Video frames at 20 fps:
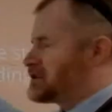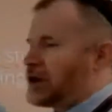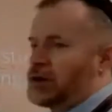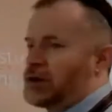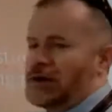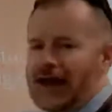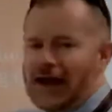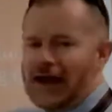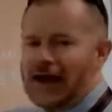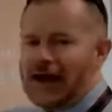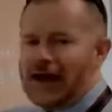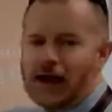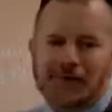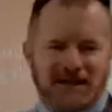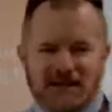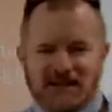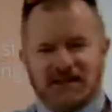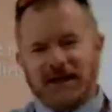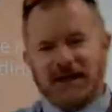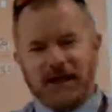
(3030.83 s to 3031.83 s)
how many
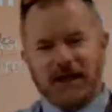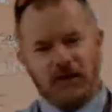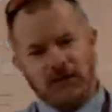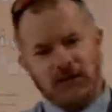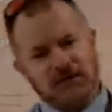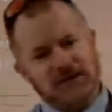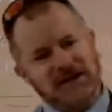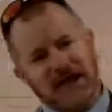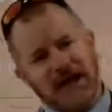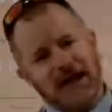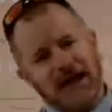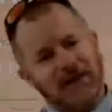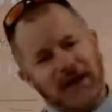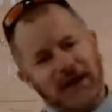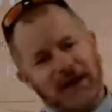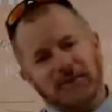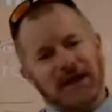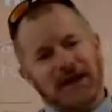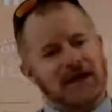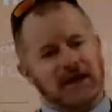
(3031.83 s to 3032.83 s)
sales are they
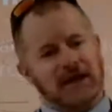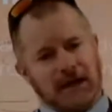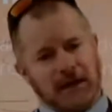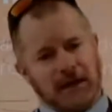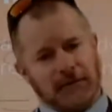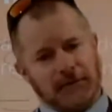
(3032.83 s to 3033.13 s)
making?